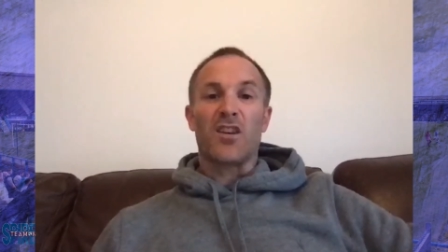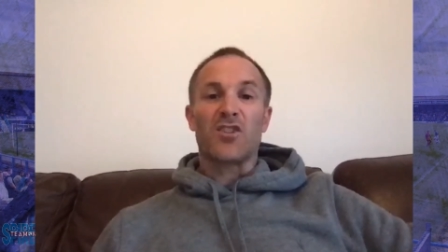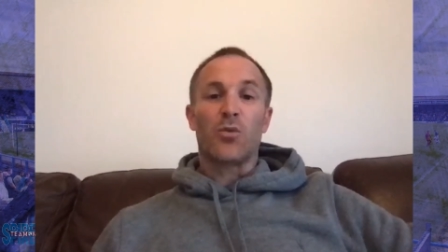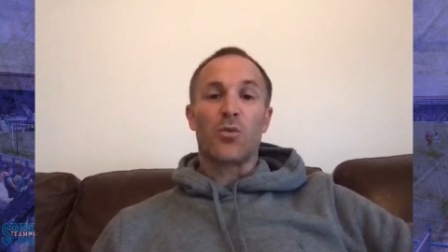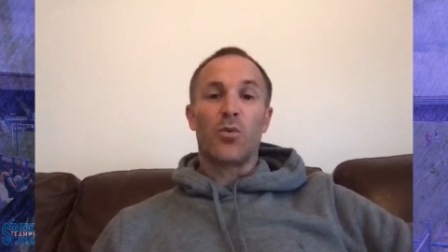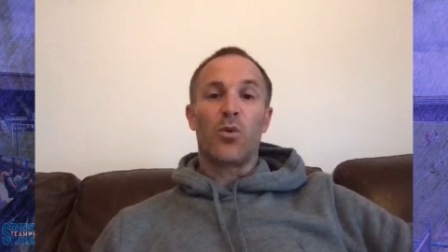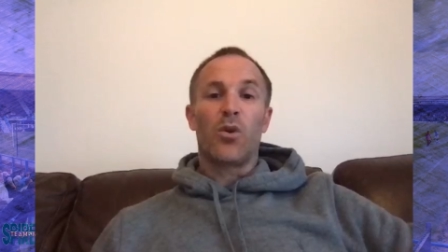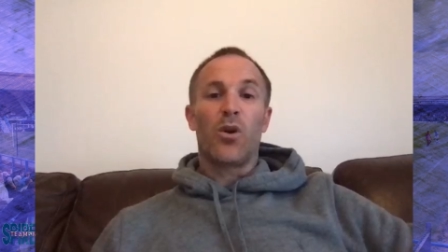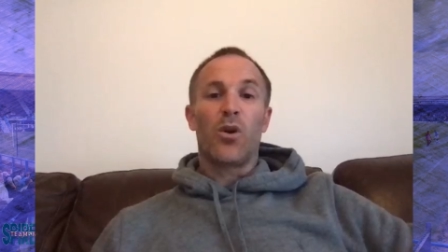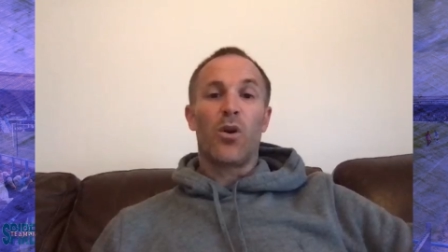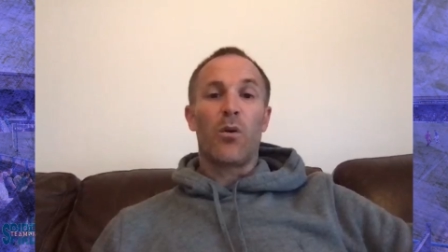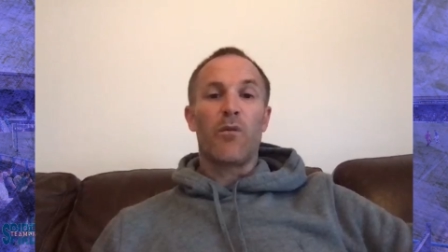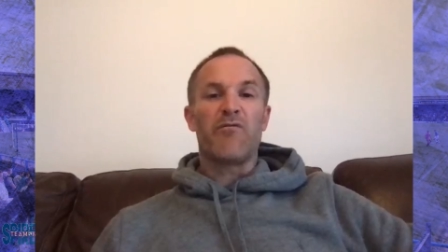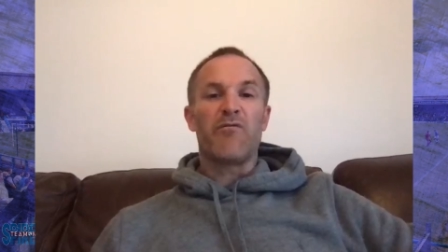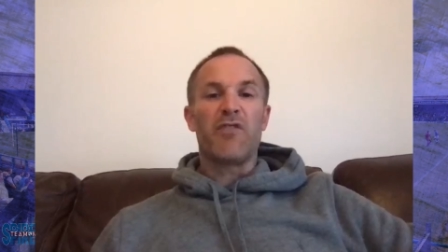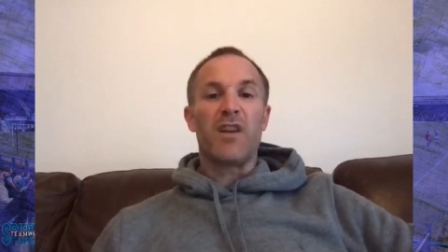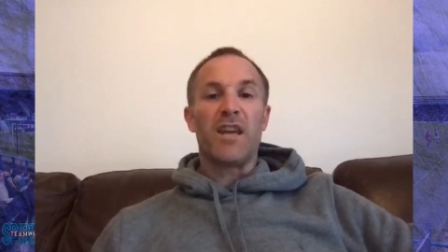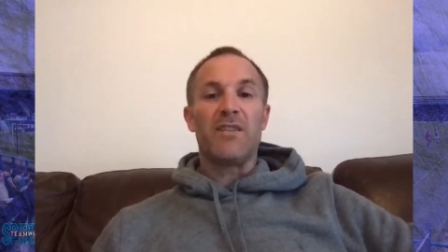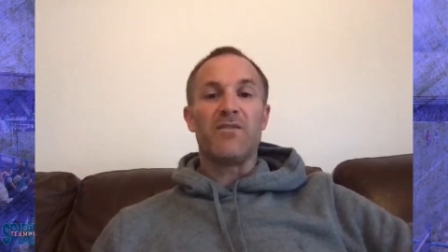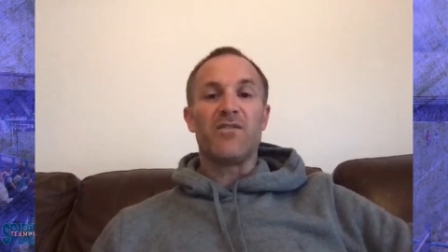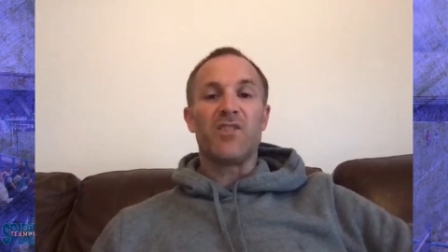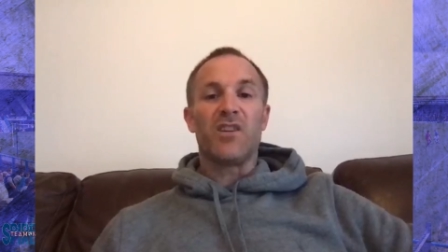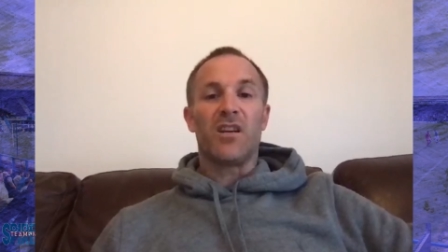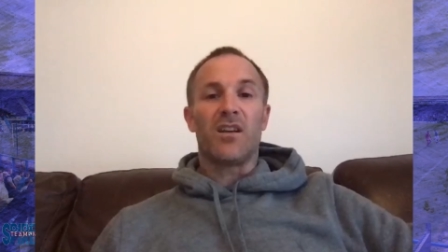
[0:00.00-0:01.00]
So we'll go with
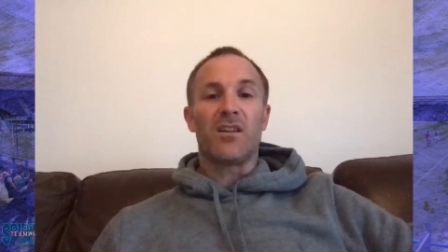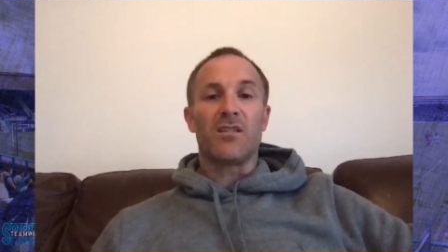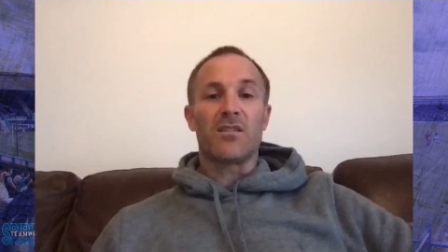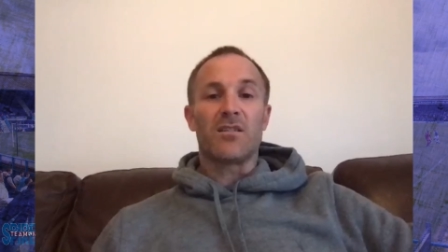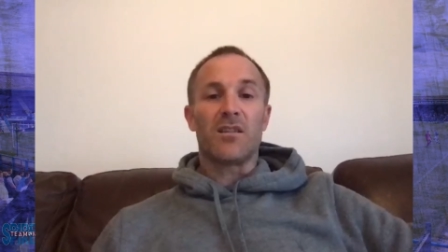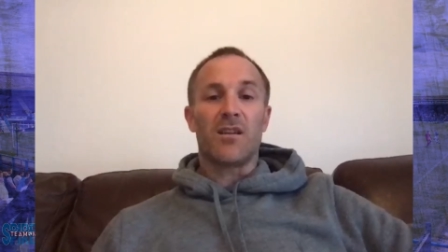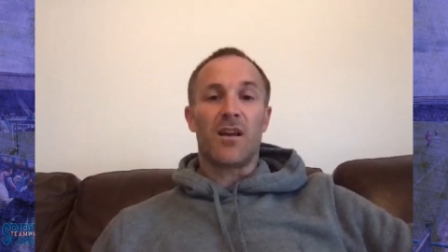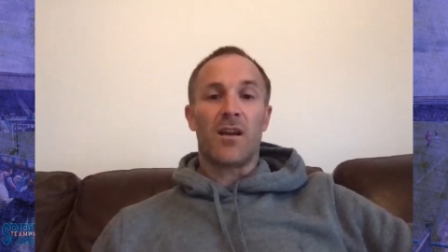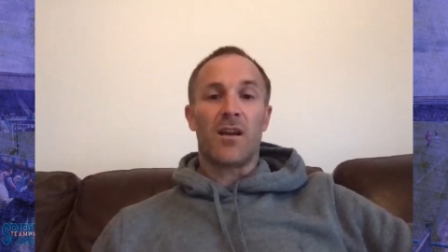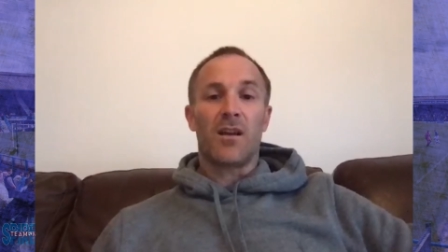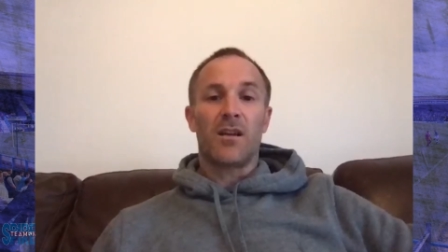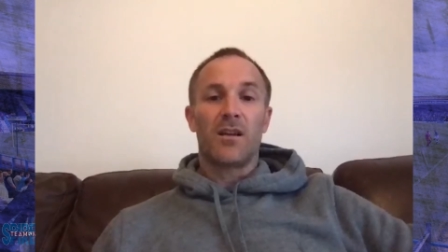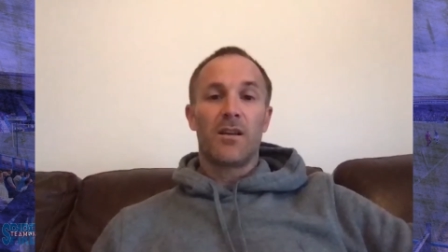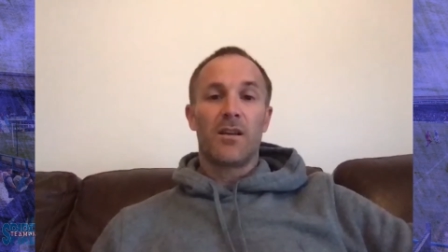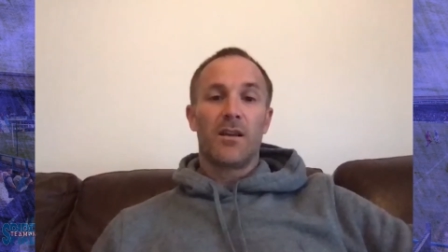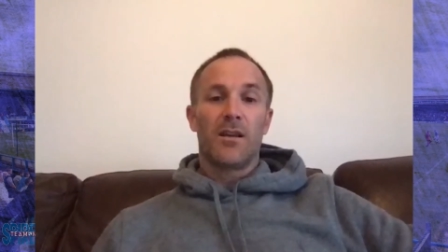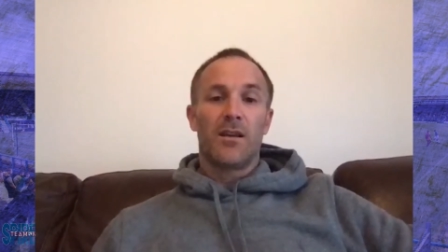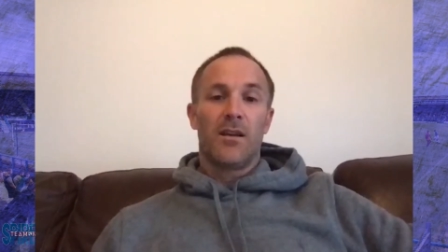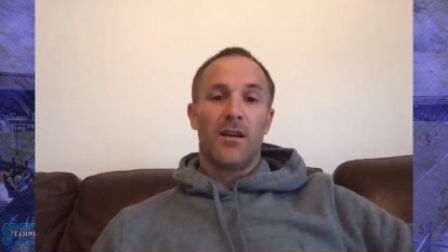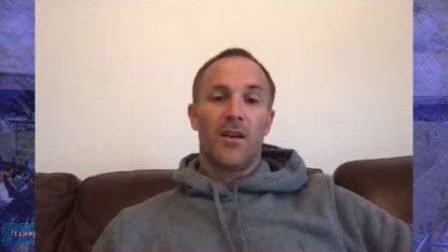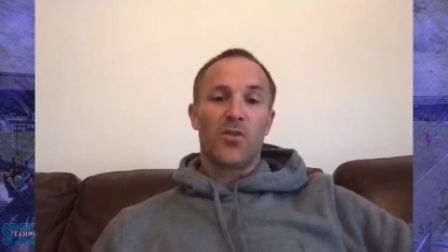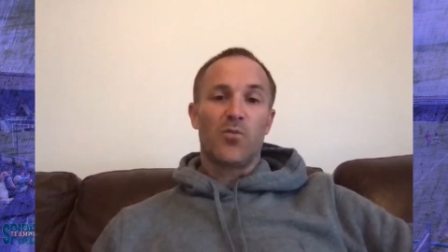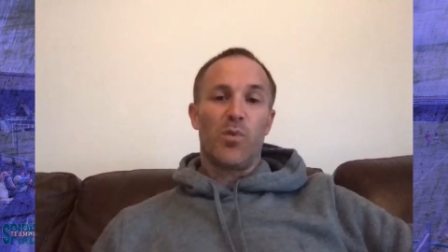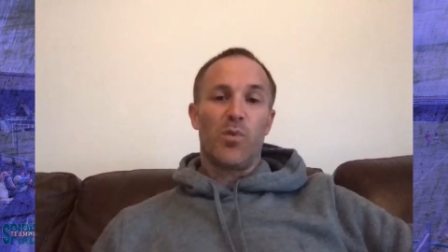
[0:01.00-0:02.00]
Reevesy
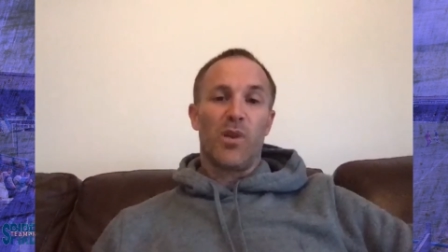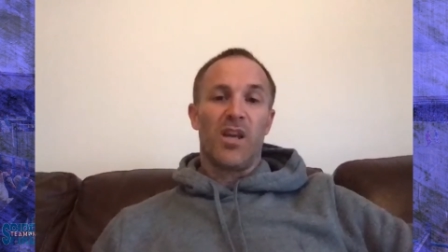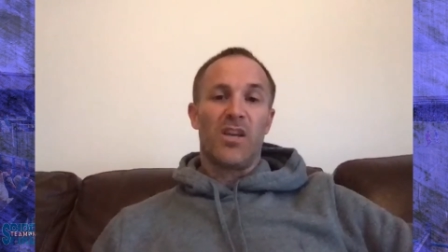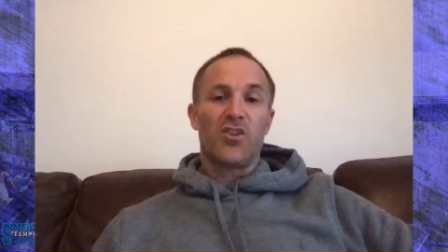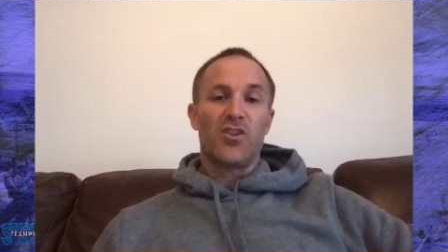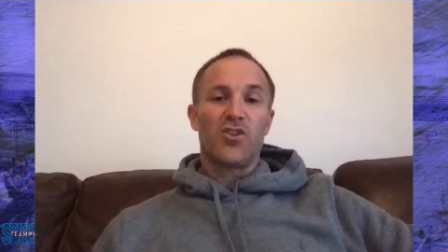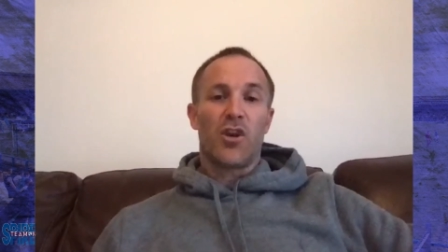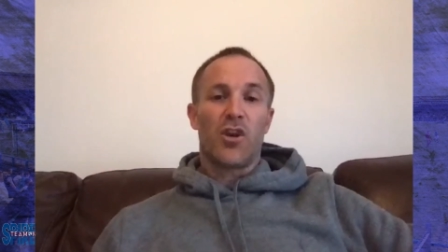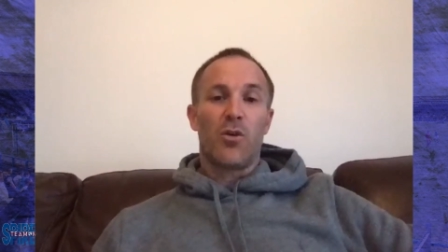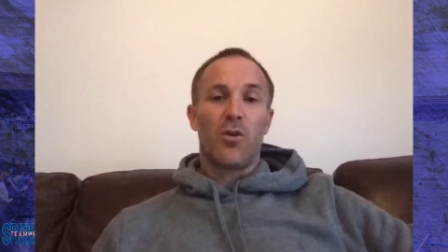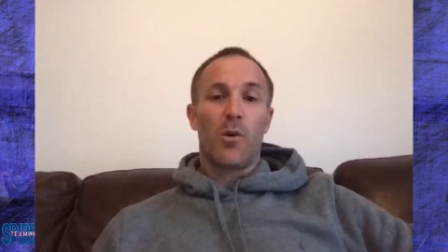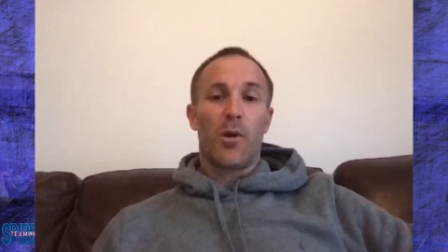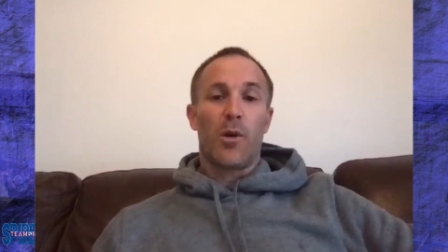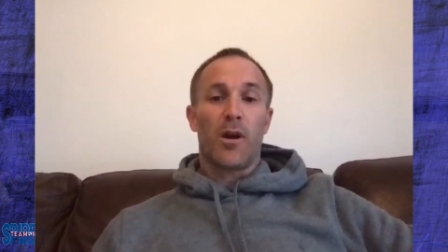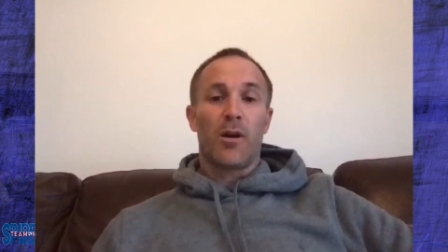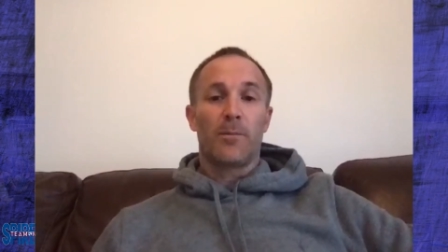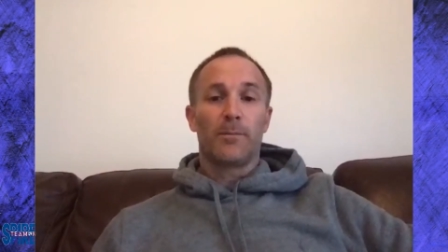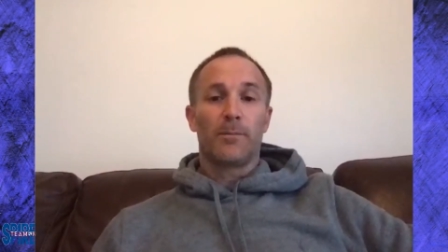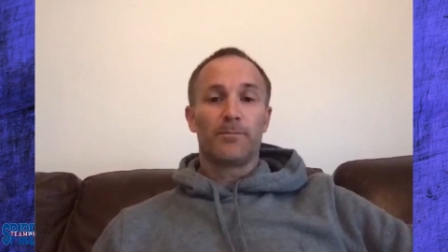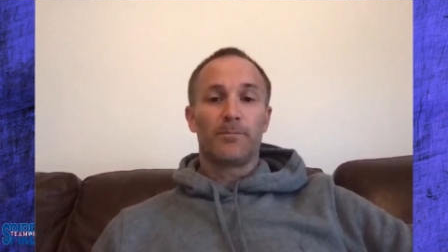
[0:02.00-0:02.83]
as biggest joker.